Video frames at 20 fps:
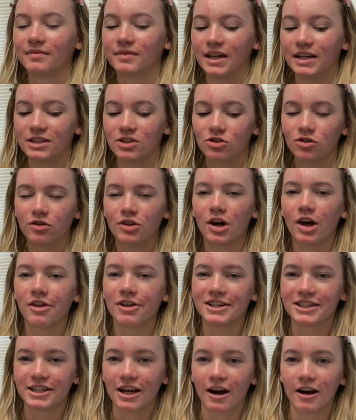Let's do the
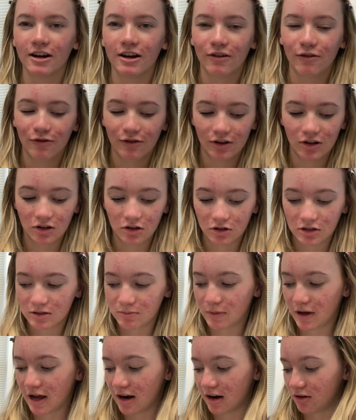other side. If it looks
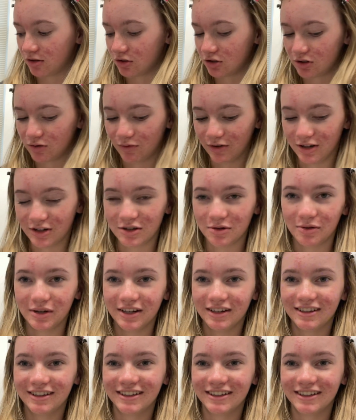bad, I'll just redo it.